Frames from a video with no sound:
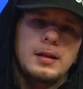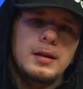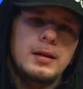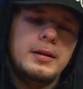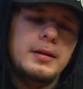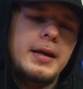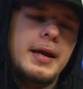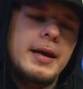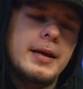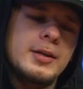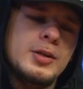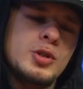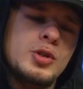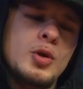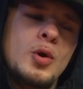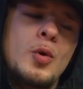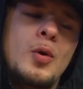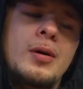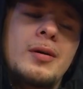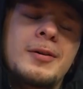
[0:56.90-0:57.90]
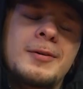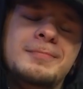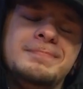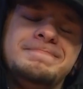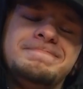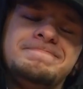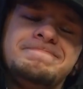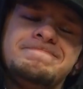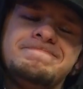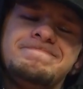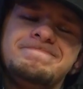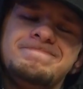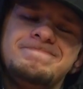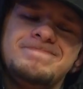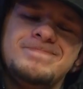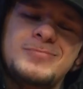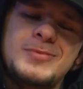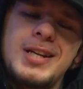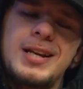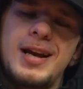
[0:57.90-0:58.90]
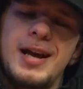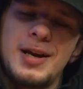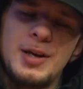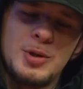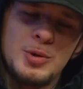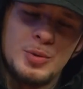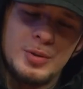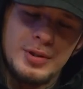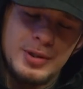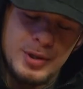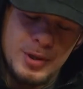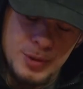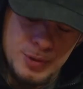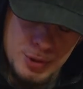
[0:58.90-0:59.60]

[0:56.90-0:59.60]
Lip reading: Yeah, so how you doing? You know,